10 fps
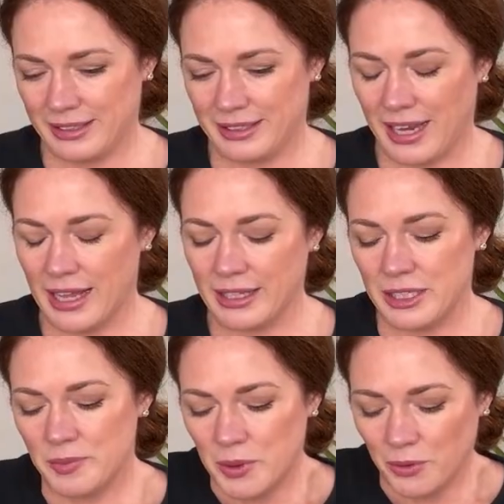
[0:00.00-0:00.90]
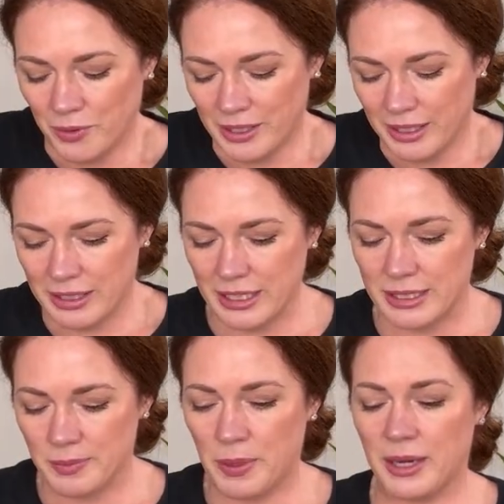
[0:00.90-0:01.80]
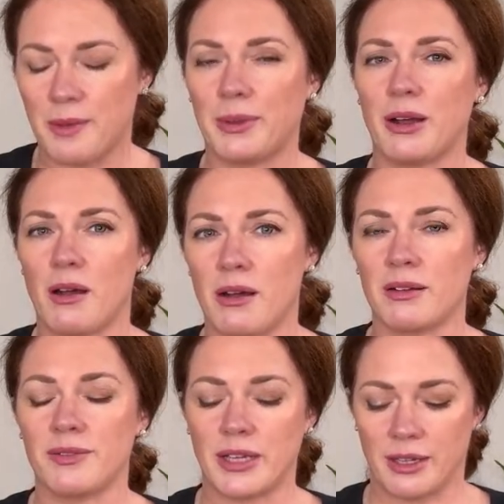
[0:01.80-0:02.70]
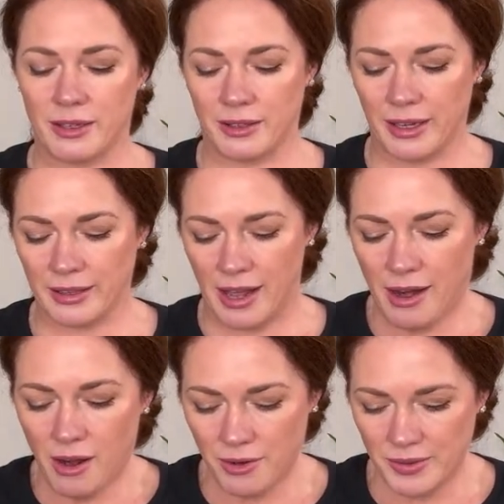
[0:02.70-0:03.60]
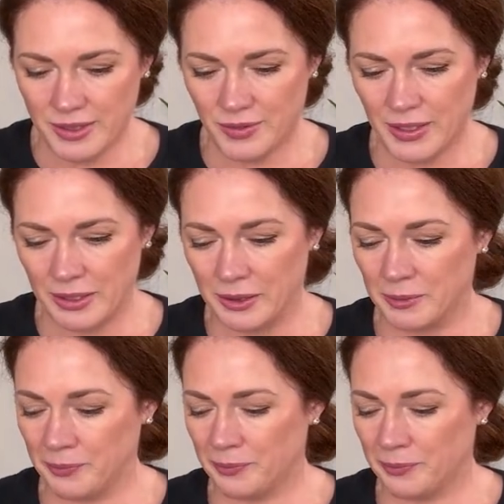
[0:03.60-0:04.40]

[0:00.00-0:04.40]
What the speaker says: I think it's beautiful. I think it does pick up like all of the, like that harvest feel